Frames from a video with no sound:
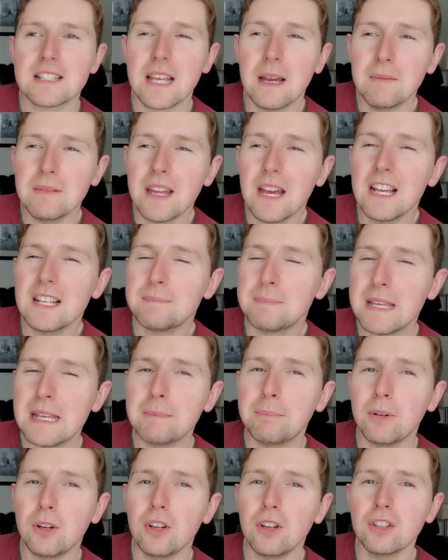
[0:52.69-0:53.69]
Sometimes
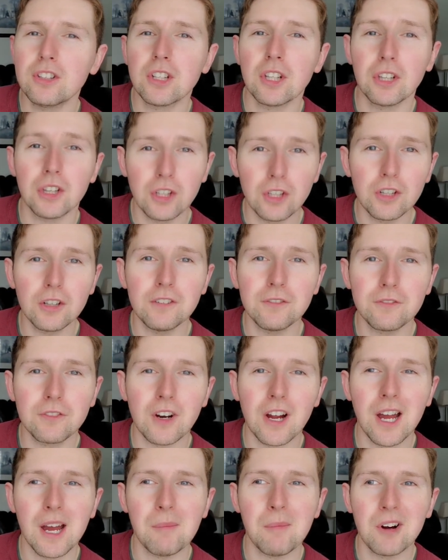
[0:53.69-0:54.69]
people to learn
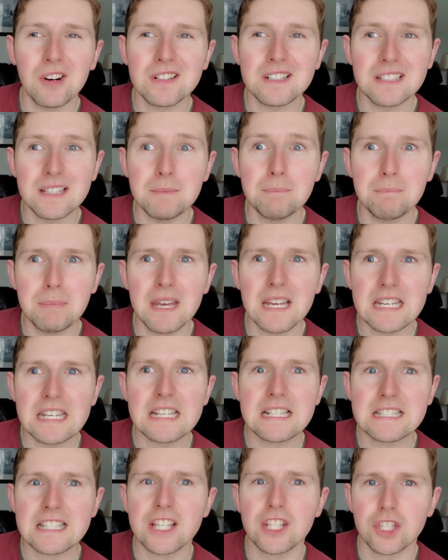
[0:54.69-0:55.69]
from are slim
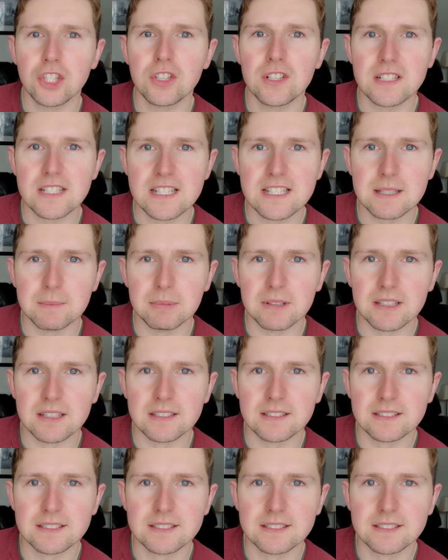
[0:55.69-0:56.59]
pickings in certain disciplines.